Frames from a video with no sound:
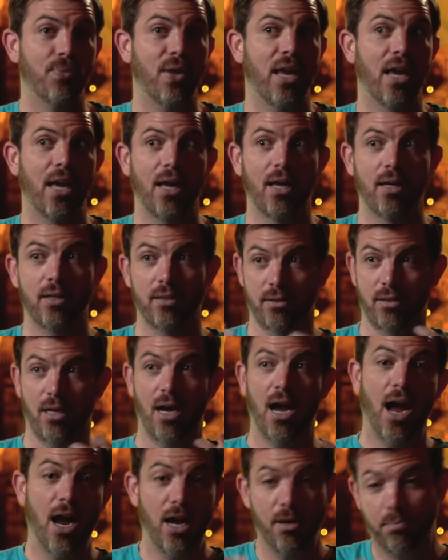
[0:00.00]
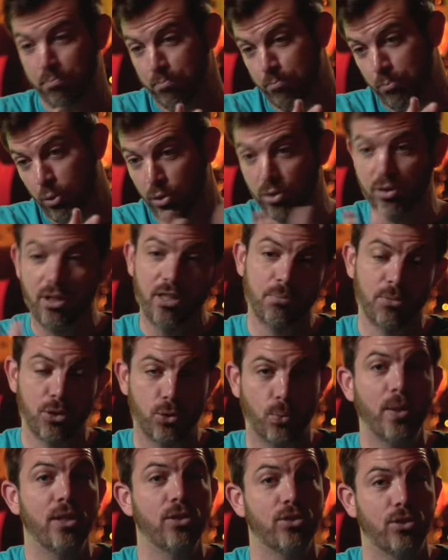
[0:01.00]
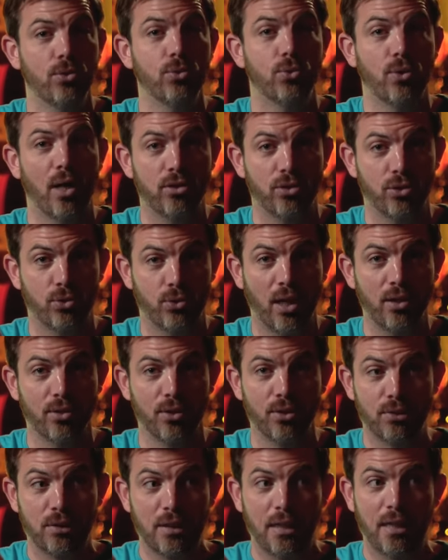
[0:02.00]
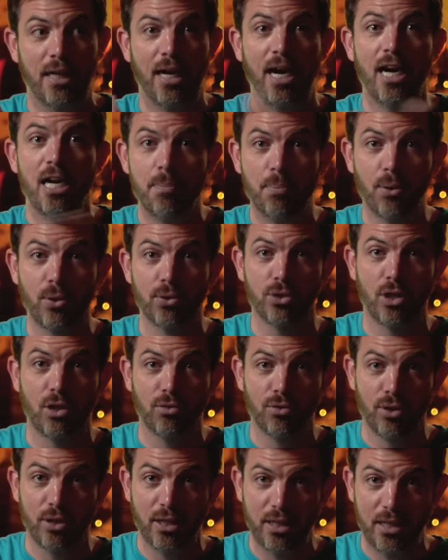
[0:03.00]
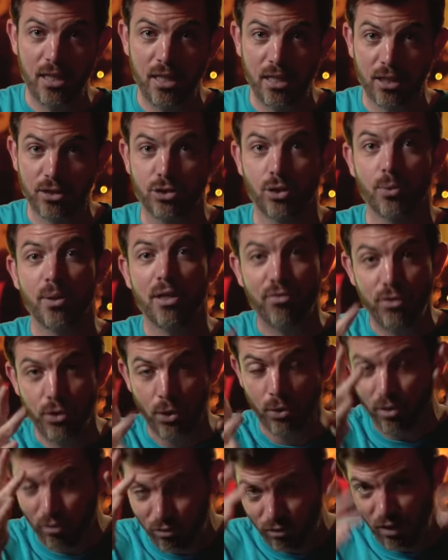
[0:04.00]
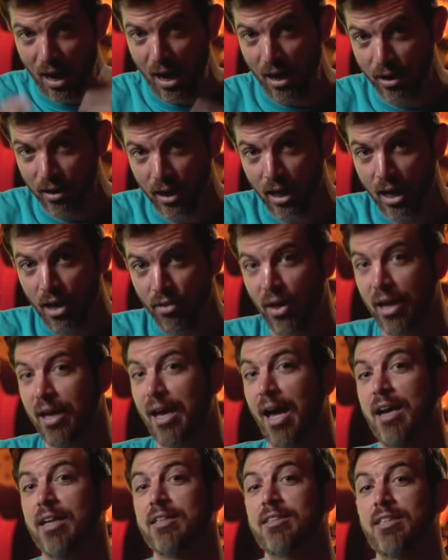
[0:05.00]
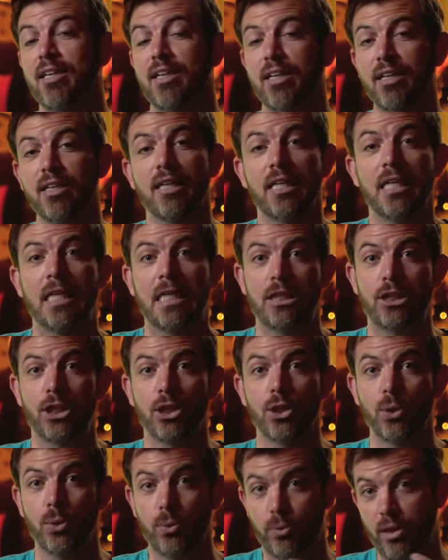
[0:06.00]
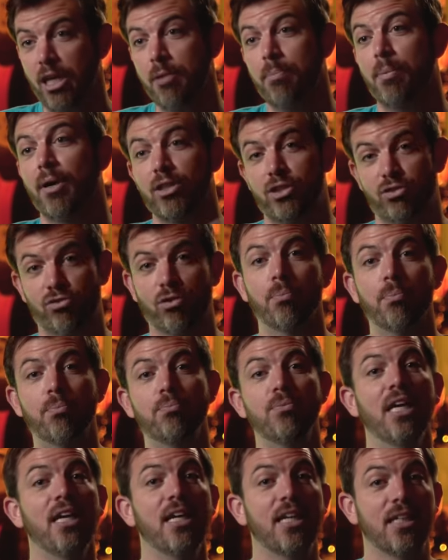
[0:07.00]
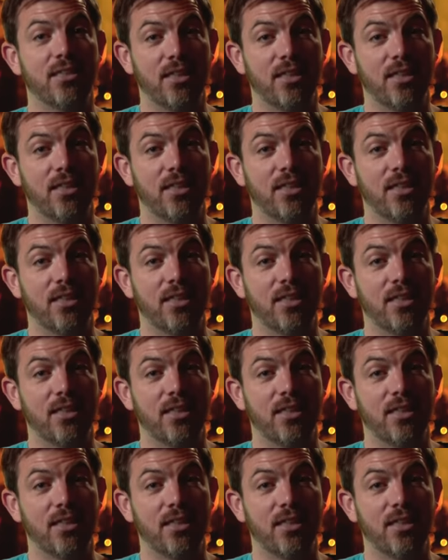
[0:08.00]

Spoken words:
And I pull in between two tractor trailers and he pulls over the Kia. So if you're the fan that got a ticket to keep us from getting a